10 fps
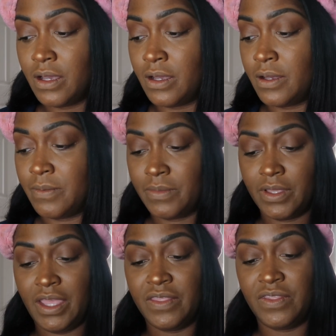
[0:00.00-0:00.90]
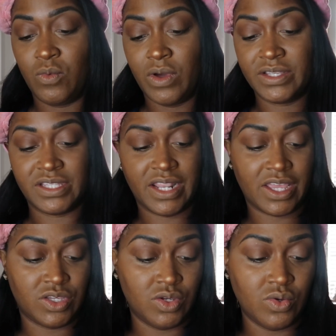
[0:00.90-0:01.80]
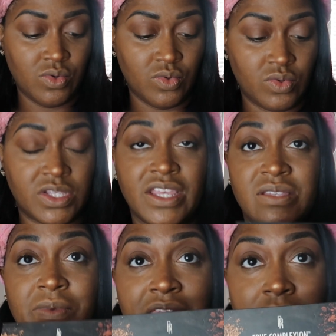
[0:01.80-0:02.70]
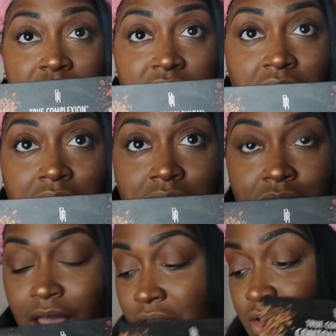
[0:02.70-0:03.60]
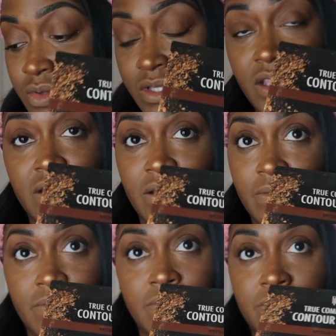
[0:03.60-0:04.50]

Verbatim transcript: Um, and the ones that I use is medium to dark. I use these up.